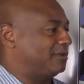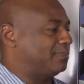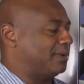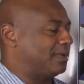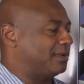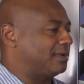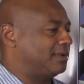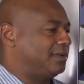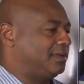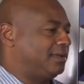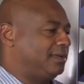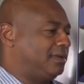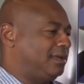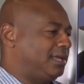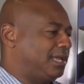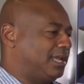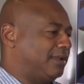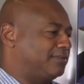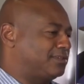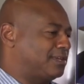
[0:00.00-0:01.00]
But
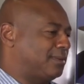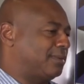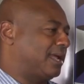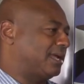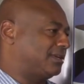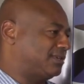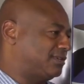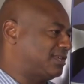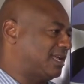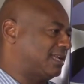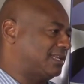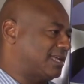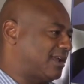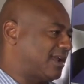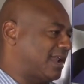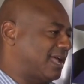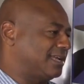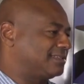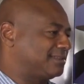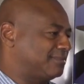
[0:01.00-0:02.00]
if someone actually sat down
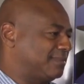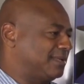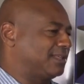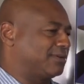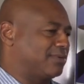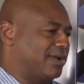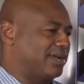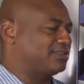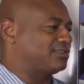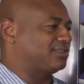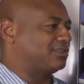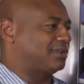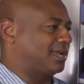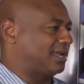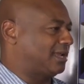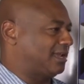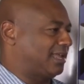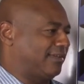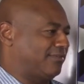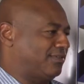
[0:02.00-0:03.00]
and asked me the question, I
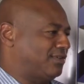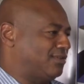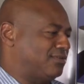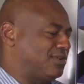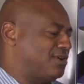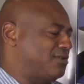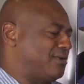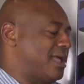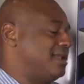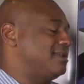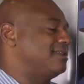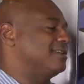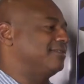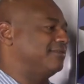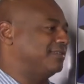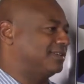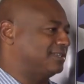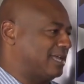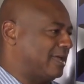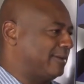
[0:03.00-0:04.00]
can give you no end of
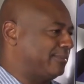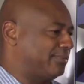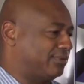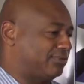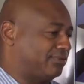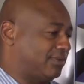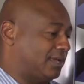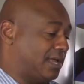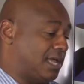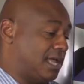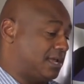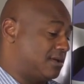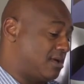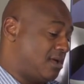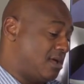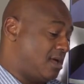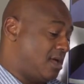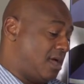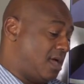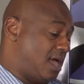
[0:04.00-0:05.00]
examples, and
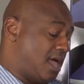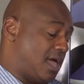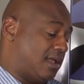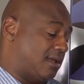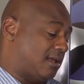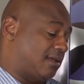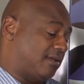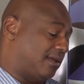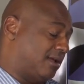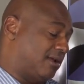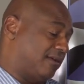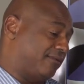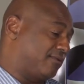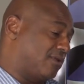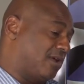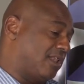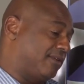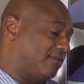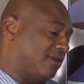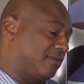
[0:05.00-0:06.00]
for
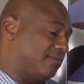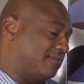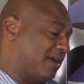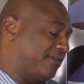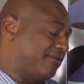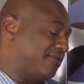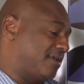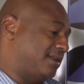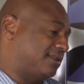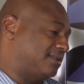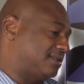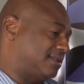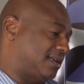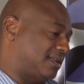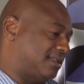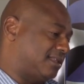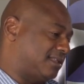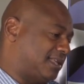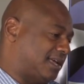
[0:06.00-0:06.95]
all of my friends that